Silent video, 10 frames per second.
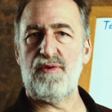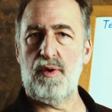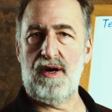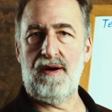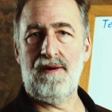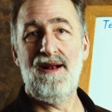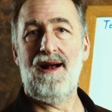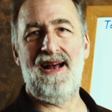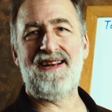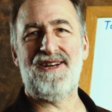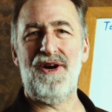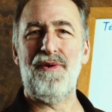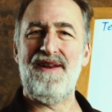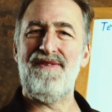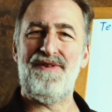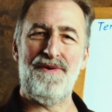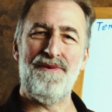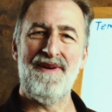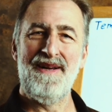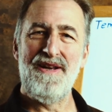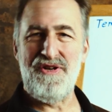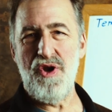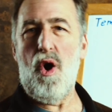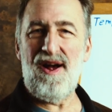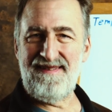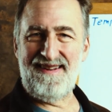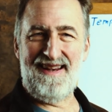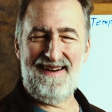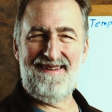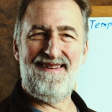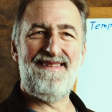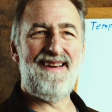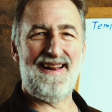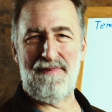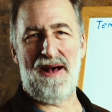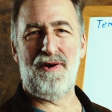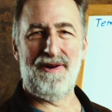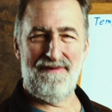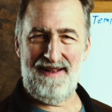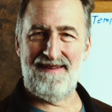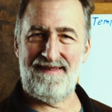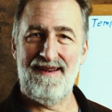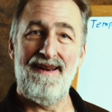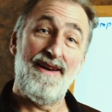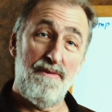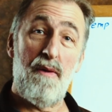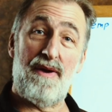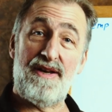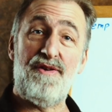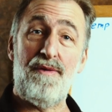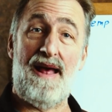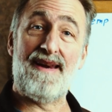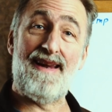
where I go into nauseating detail about all of this, and you may want to do that.